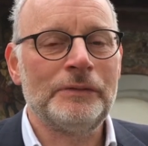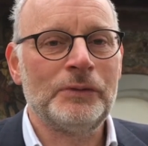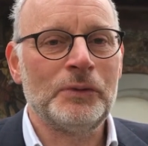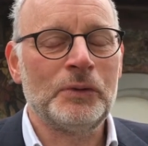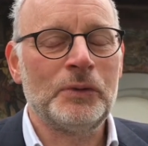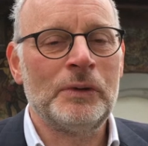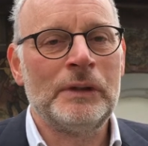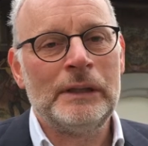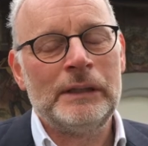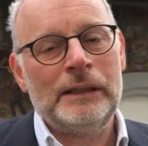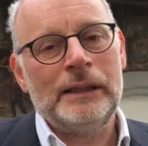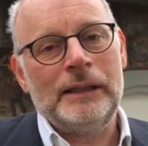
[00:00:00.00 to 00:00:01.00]
for
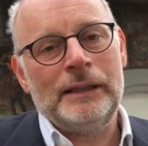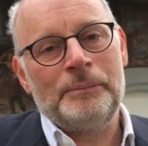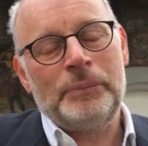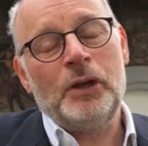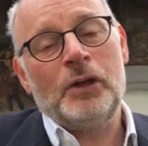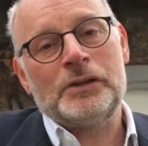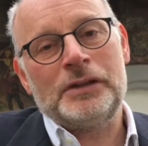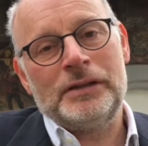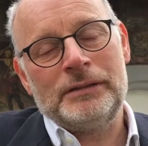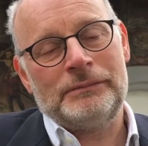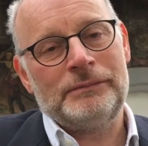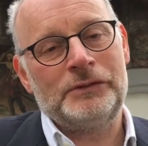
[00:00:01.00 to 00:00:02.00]

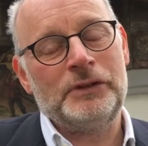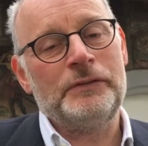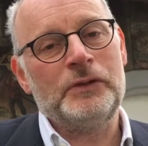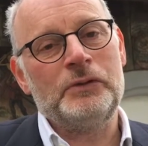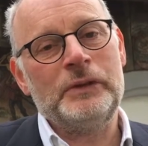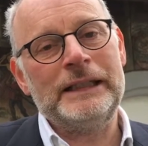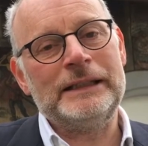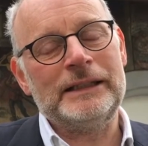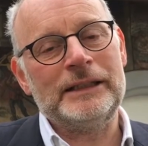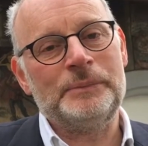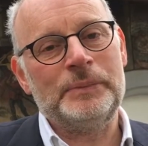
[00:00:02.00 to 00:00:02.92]
plot-driven reasons.